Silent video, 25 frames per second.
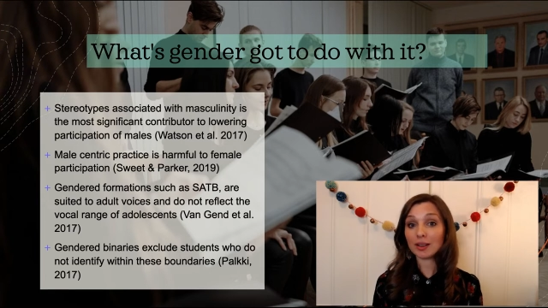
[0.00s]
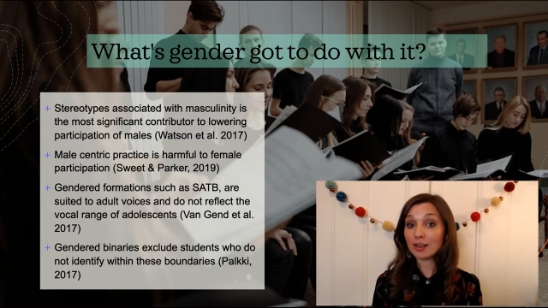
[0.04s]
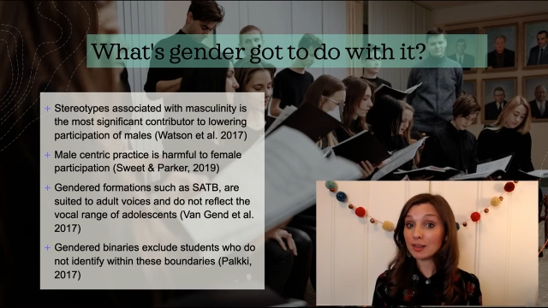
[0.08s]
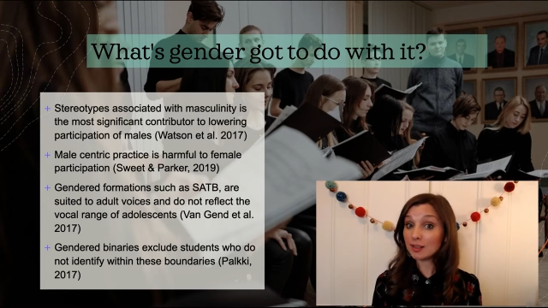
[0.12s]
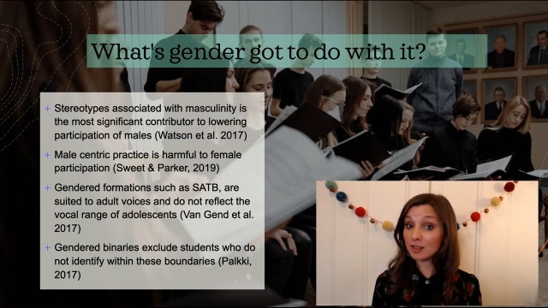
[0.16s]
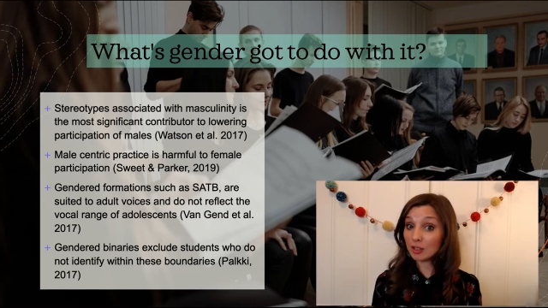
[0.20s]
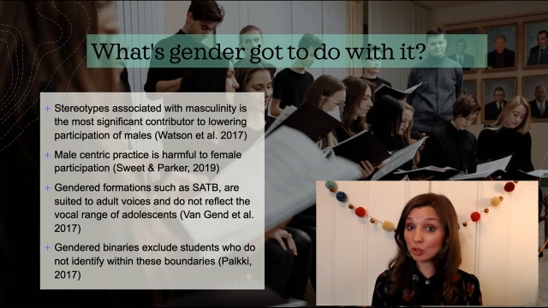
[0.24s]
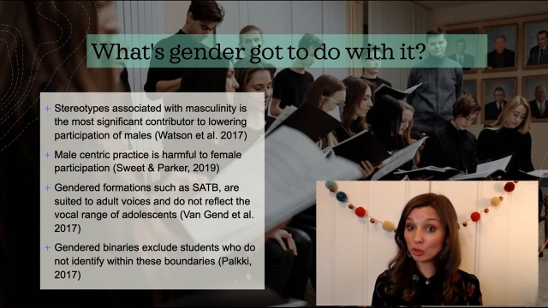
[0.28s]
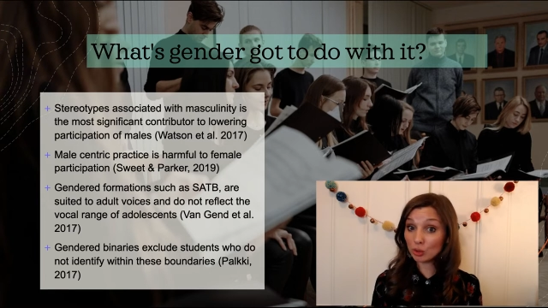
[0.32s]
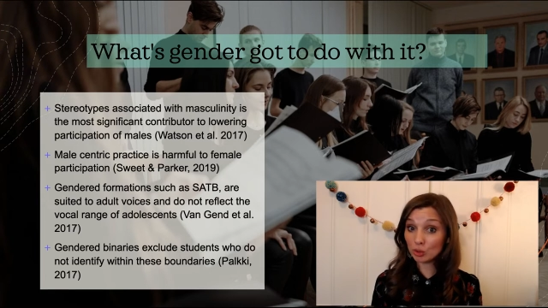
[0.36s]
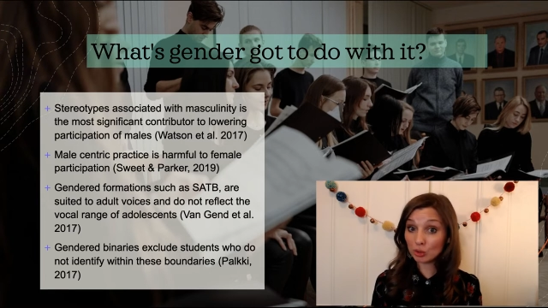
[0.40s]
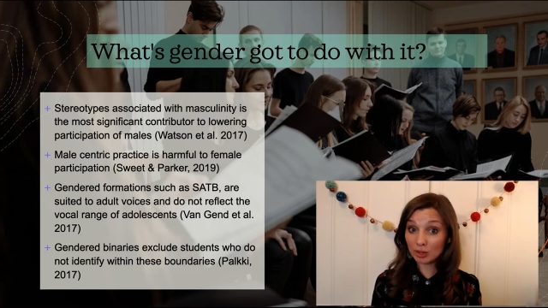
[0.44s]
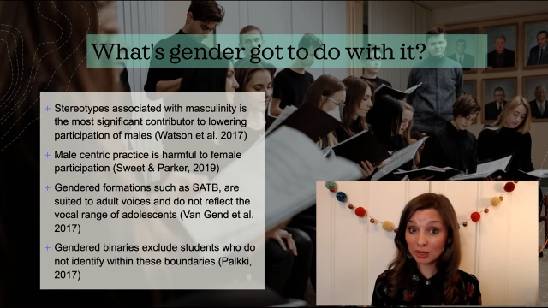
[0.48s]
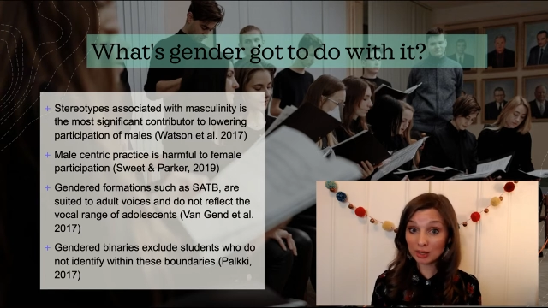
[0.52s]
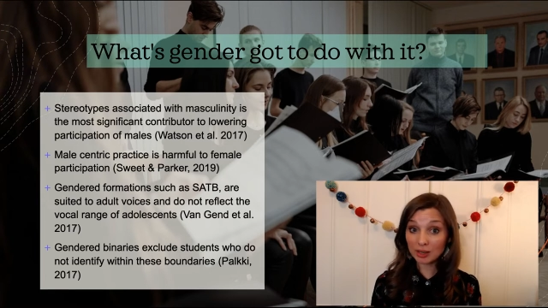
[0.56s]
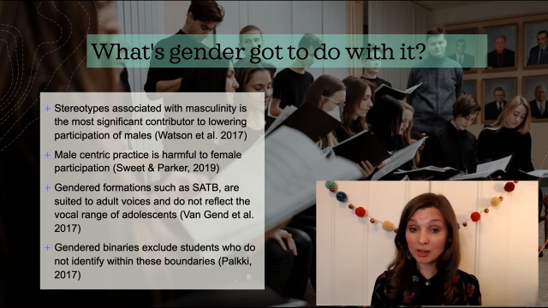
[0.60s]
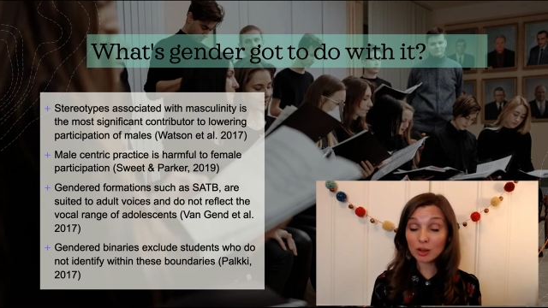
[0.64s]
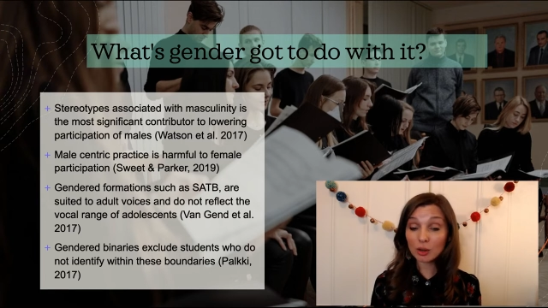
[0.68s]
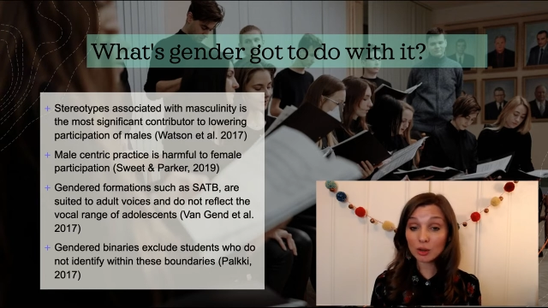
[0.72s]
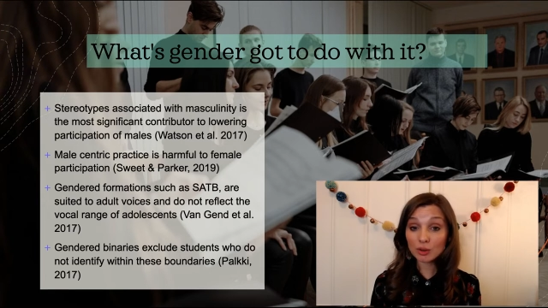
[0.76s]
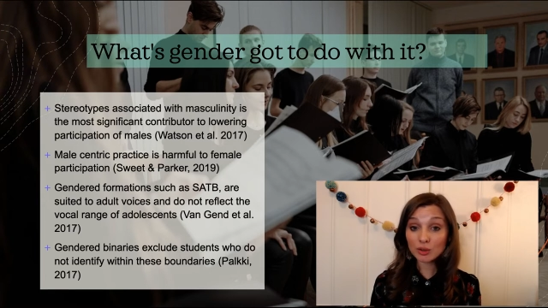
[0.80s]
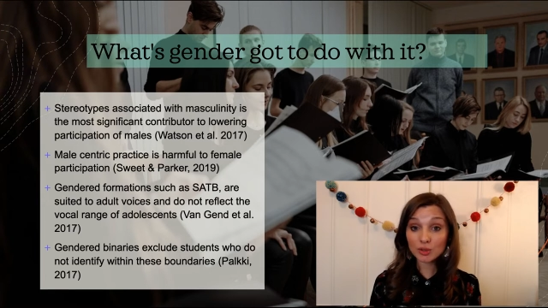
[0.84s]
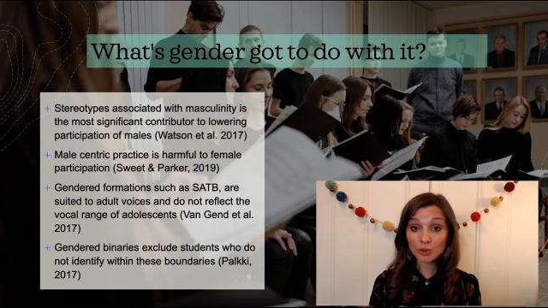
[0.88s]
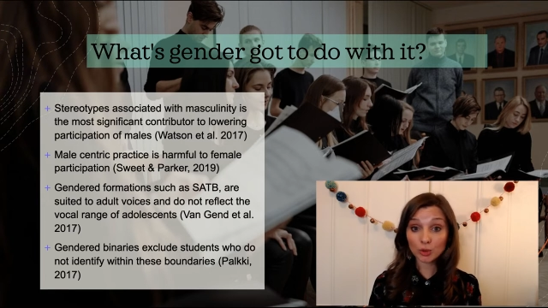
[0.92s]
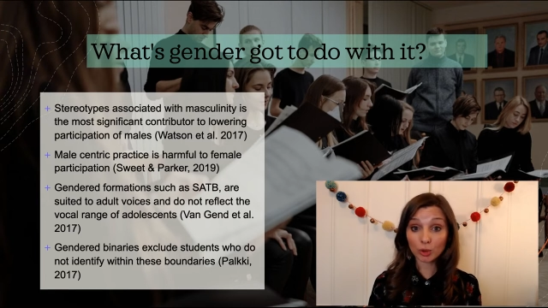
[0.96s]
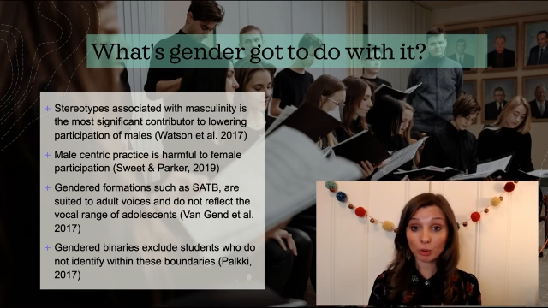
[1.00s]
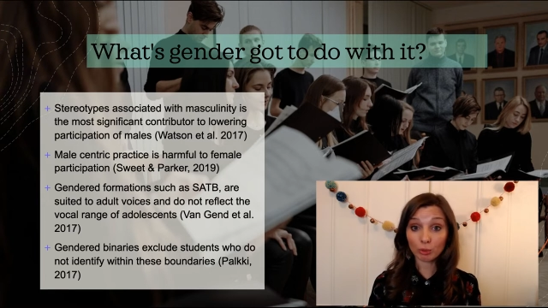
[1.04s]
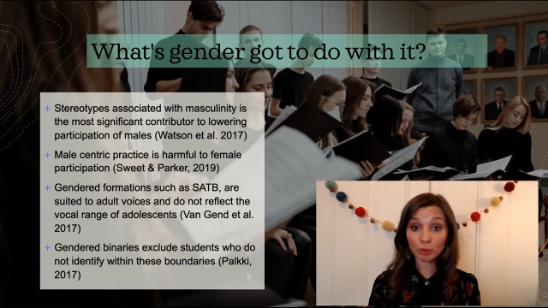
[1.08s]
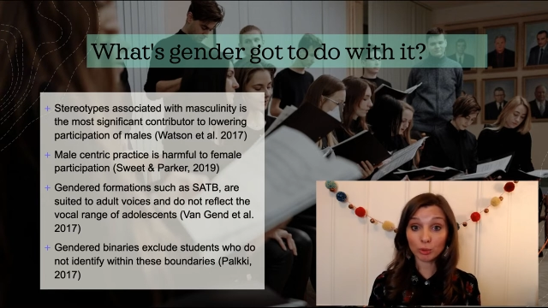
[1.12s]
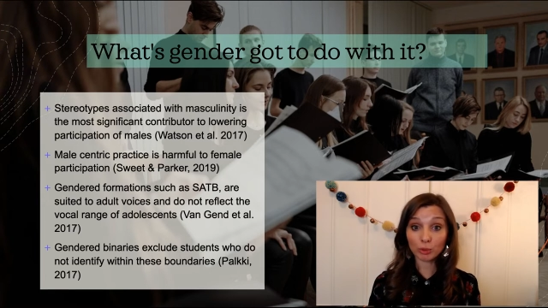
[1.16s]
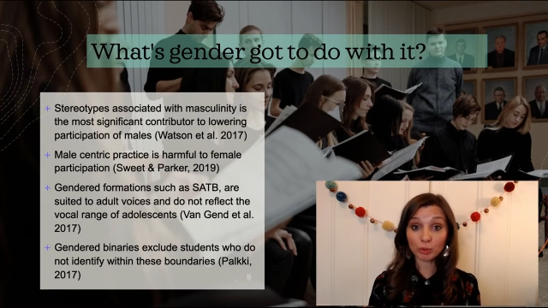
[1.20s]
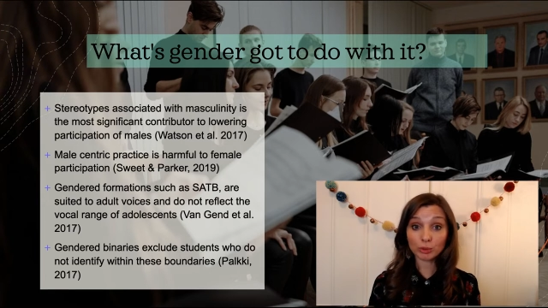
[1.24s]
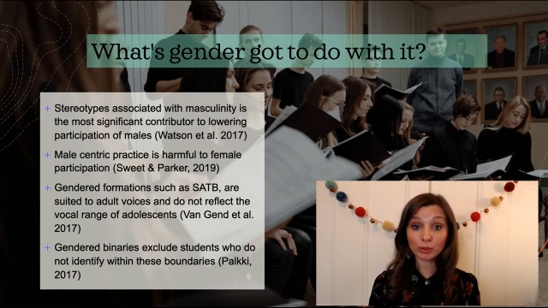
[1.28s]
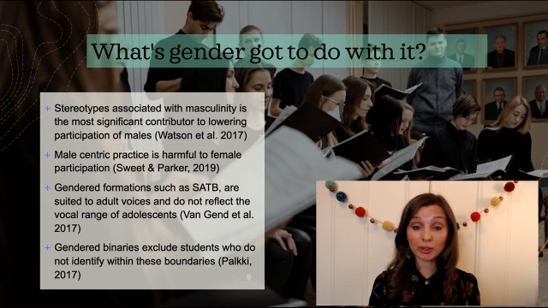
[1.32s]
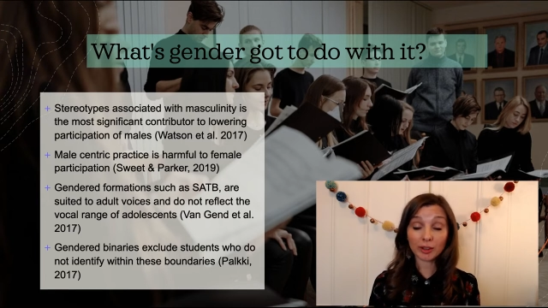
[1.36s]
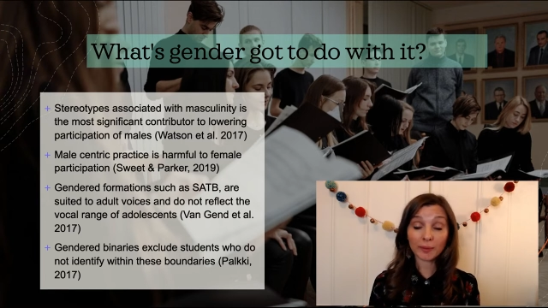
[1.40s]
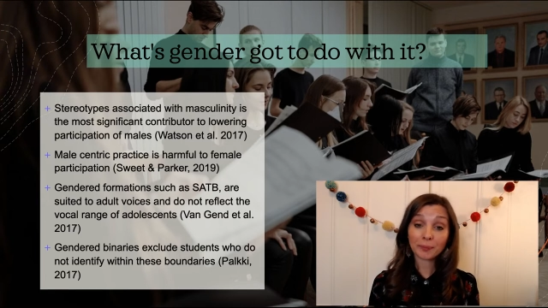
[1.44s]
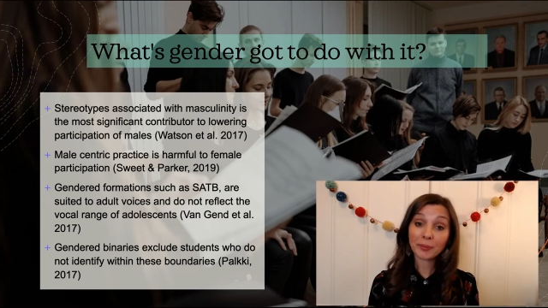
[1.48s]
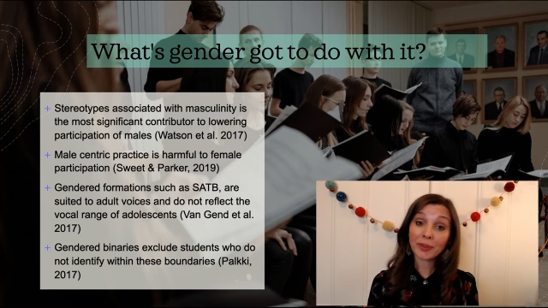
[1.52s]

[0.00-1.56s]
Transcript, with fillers: is a unique ensemble